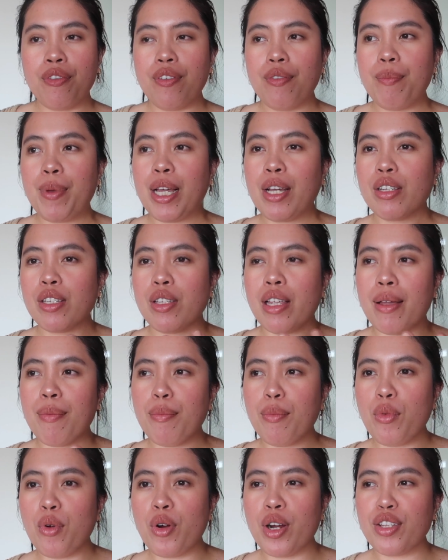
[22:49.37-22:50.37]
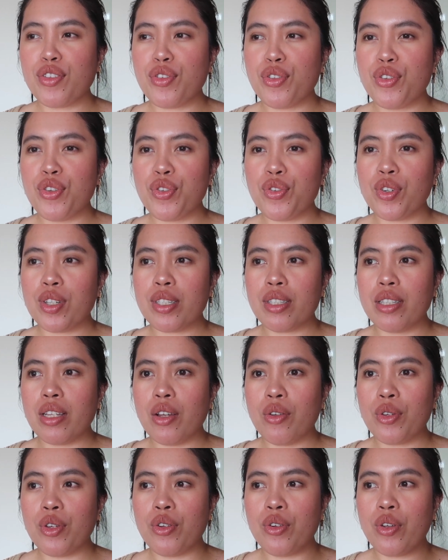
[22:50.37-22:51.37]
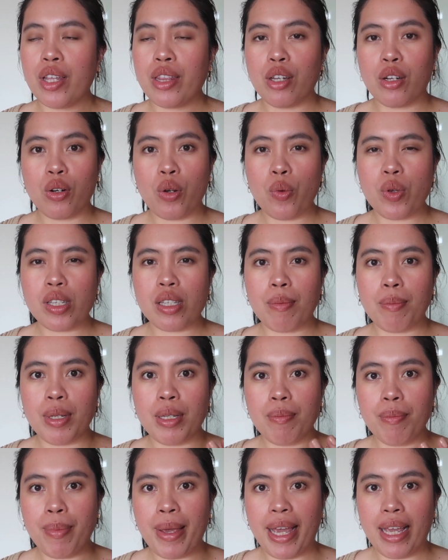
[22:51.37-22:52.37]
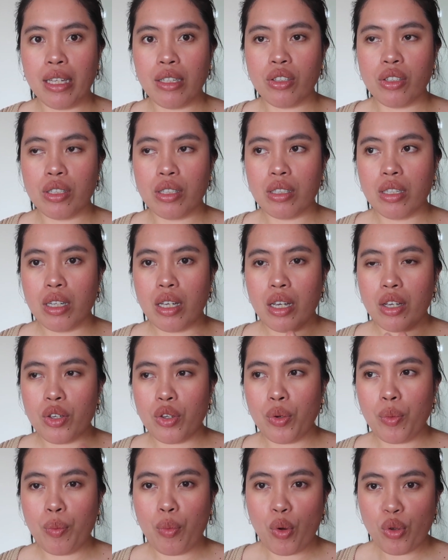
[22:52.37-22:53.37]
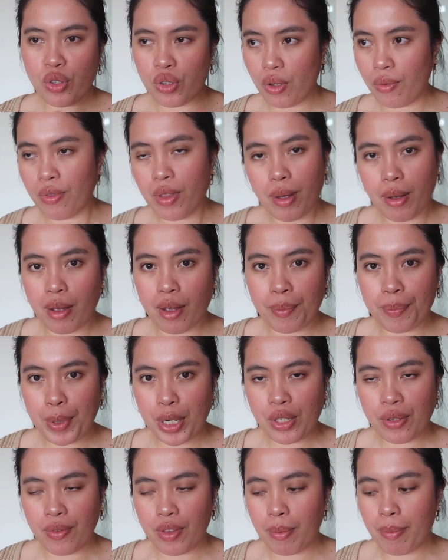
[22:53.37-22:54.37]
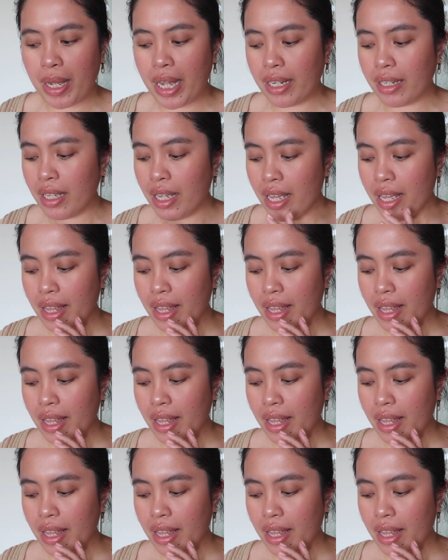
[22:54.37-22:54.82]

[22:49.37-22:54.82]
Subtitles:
because I'm more into neutrals now, you know, and the Chloe is a bit beige, you know, most of the parts of the bag.